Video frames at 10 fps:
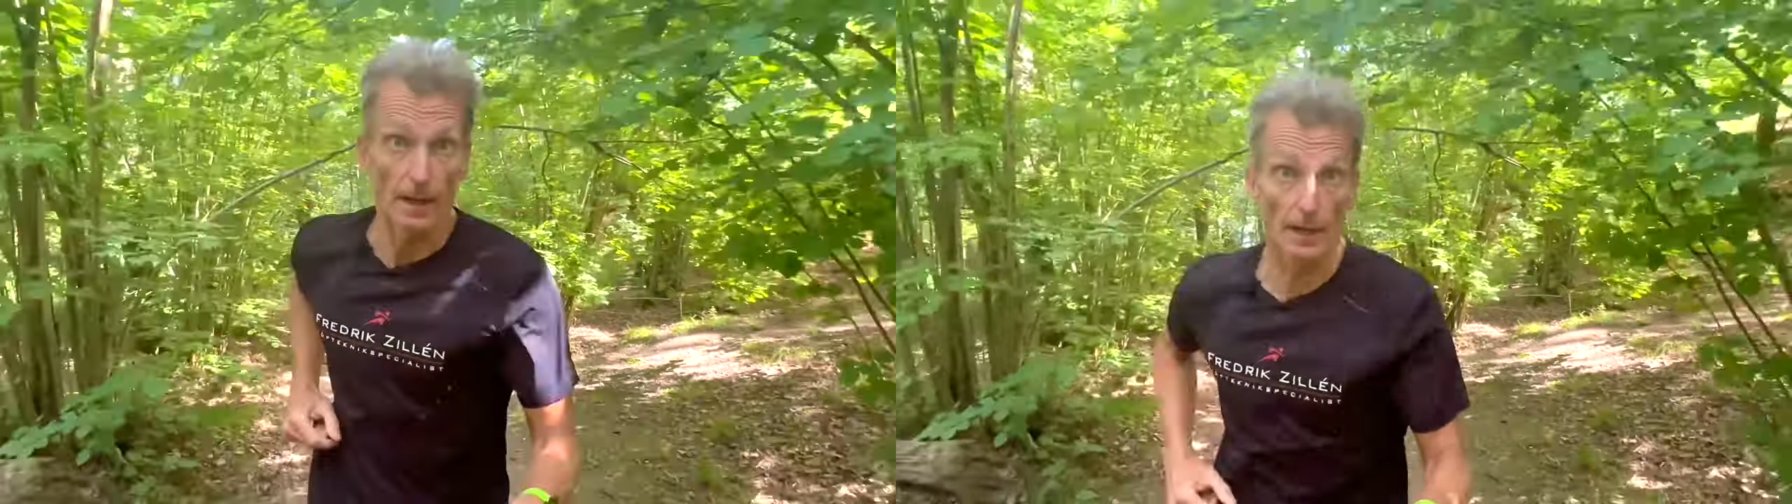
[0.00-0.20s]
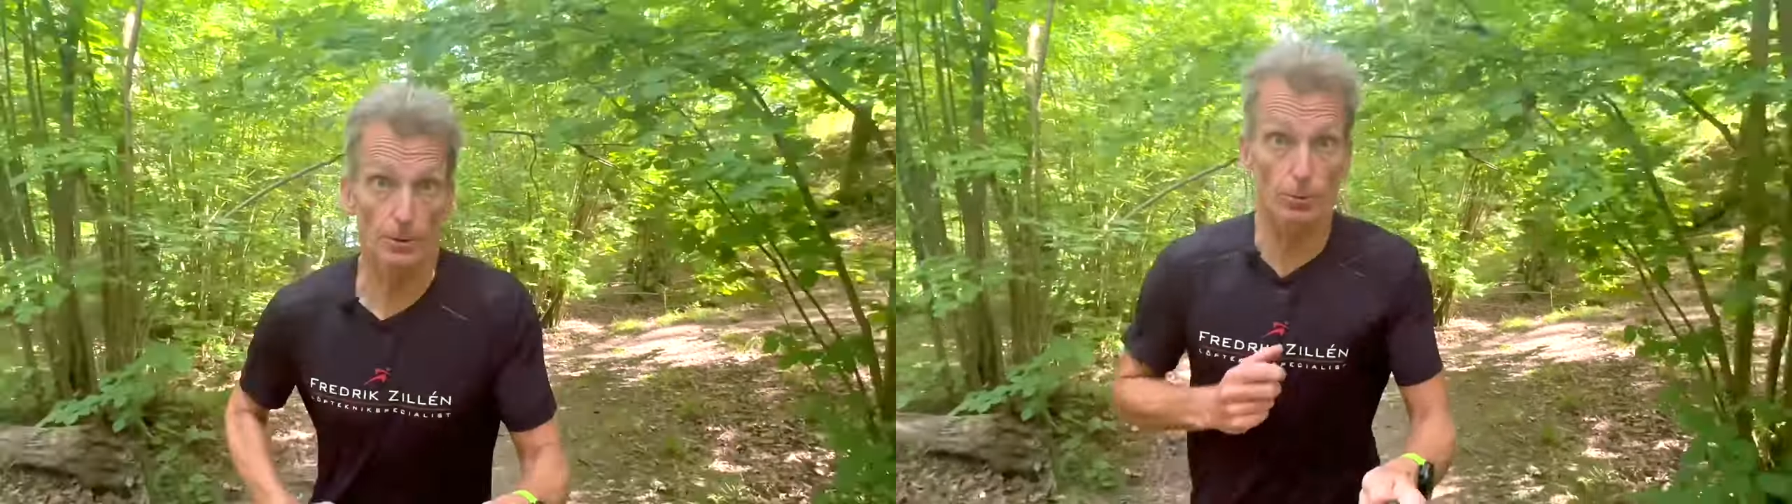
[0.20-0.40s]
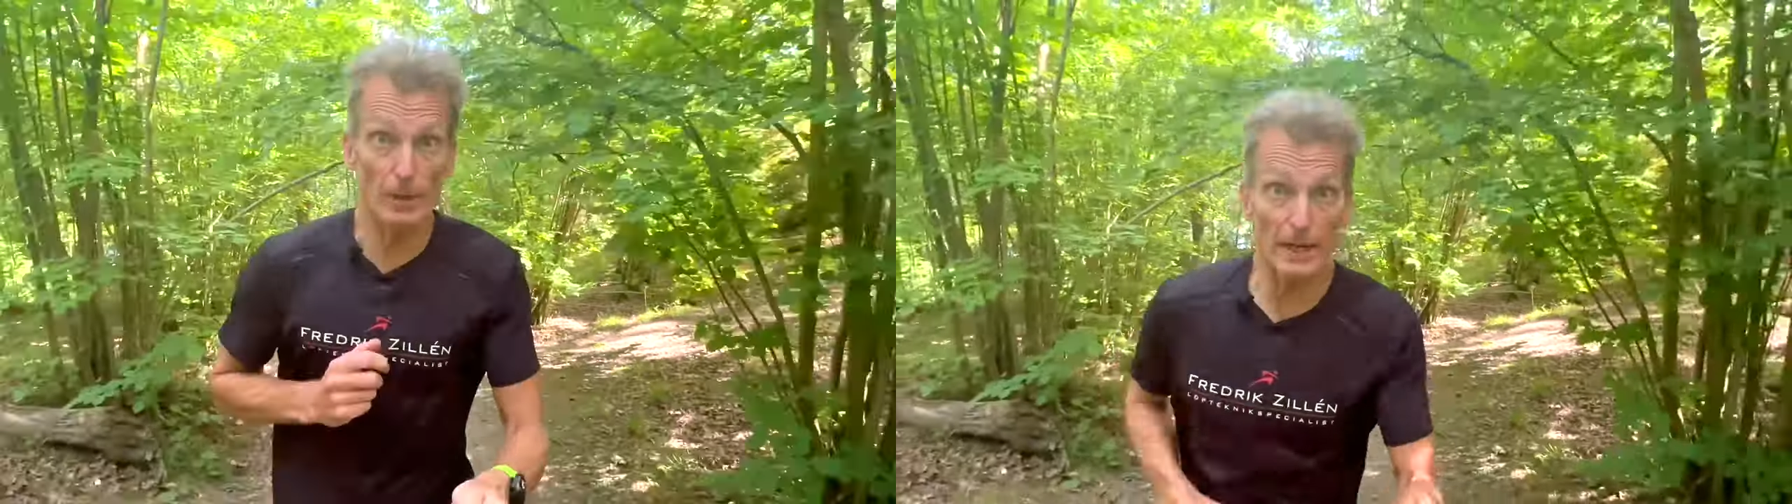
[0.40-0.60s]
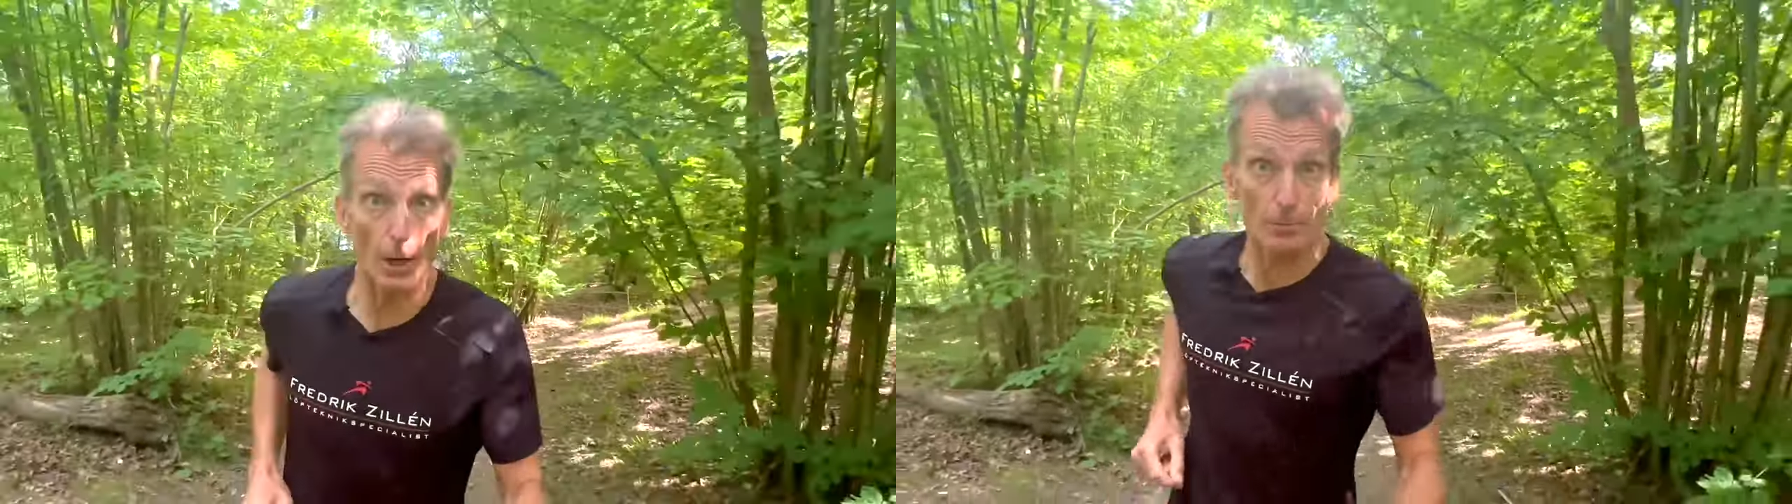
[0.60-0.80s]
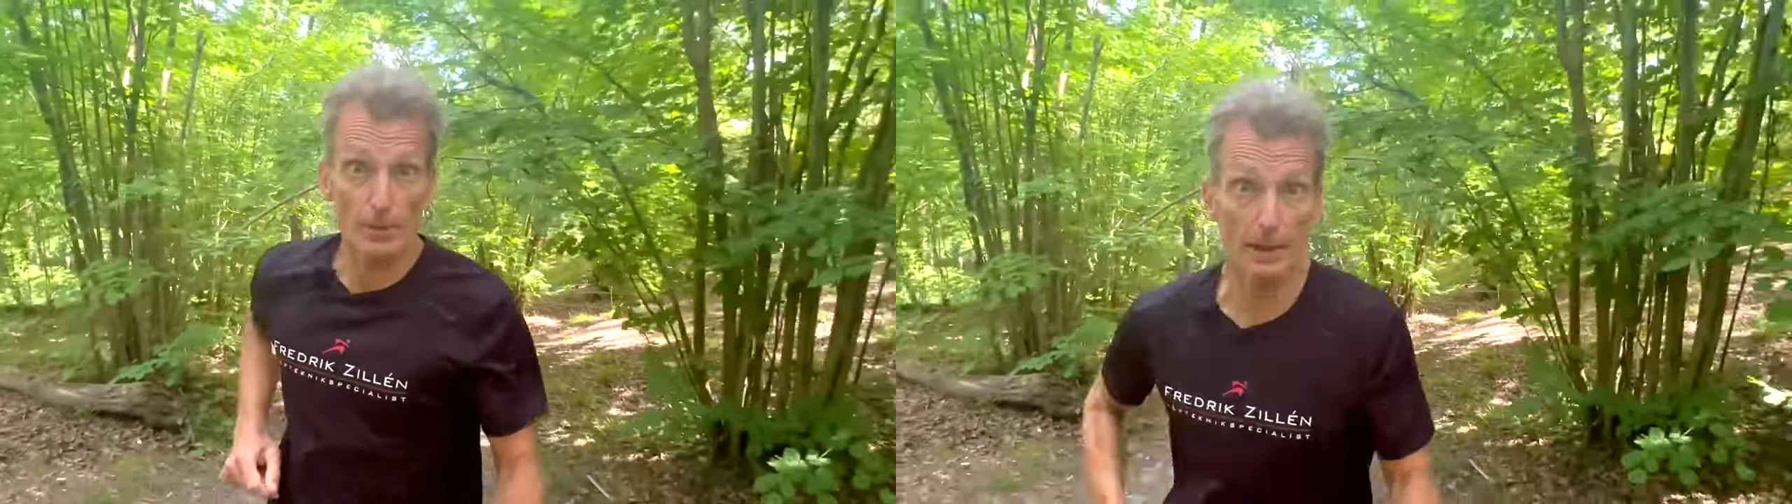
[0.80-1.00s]
I really
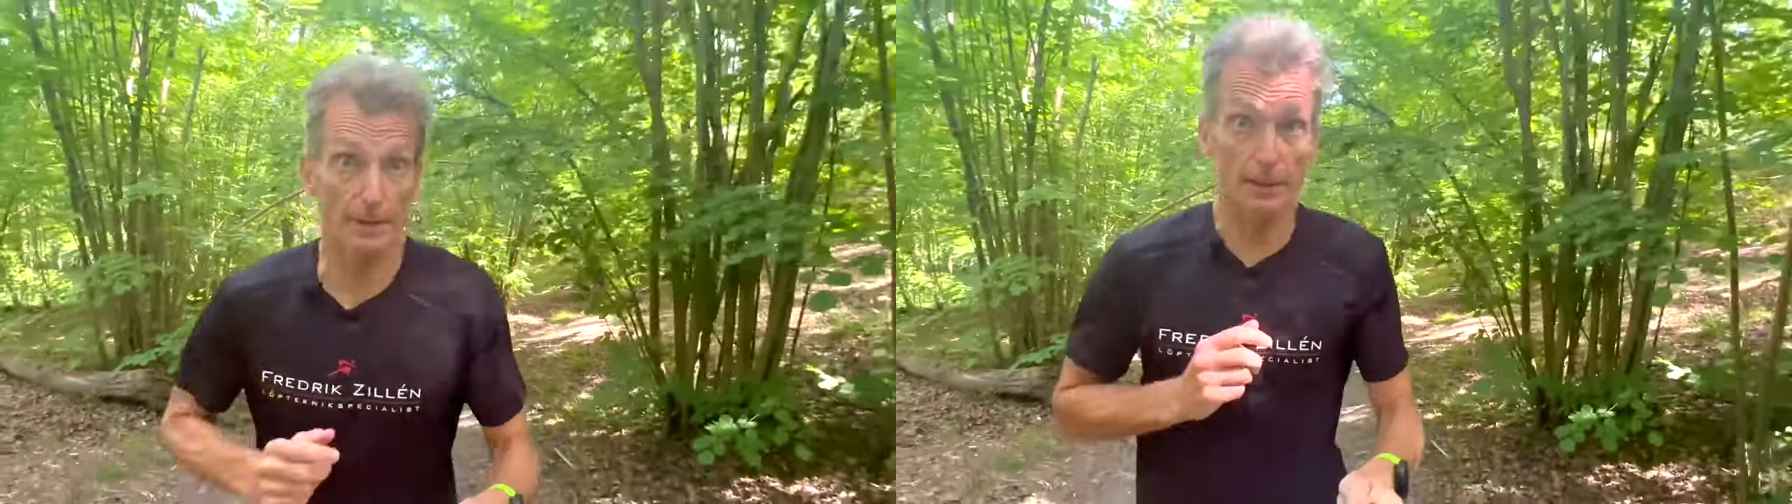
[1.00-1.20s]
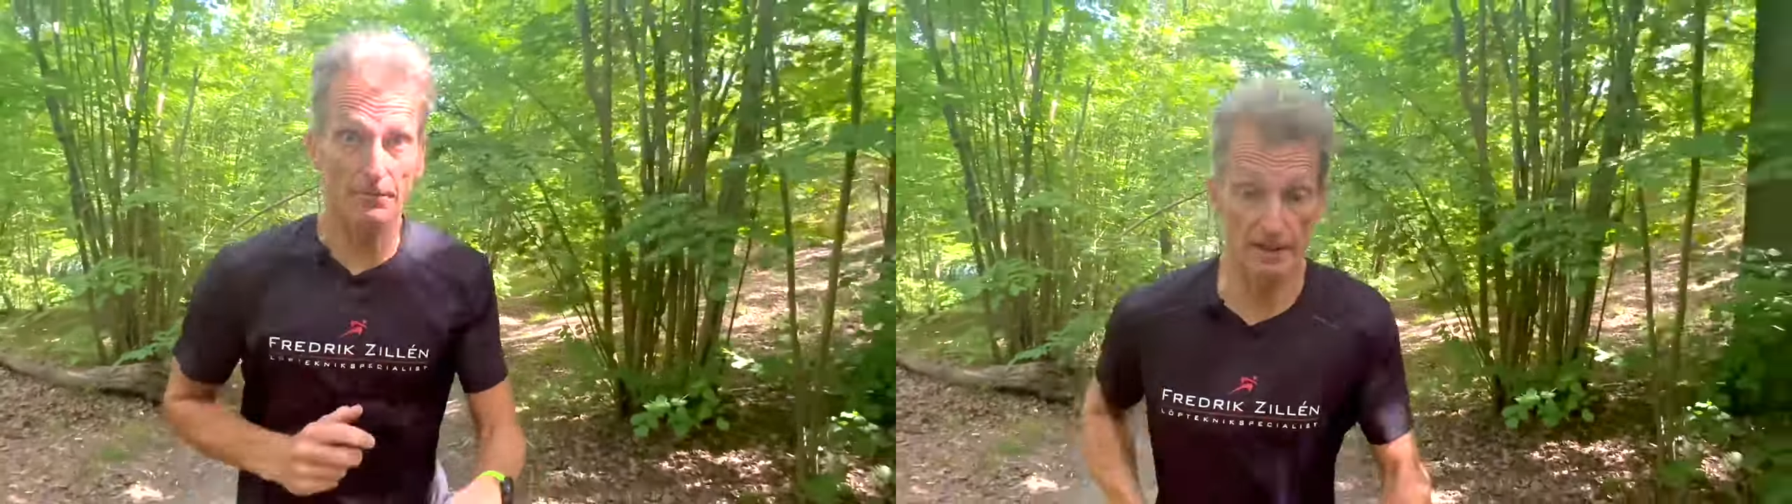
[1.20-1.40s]
hope you liked that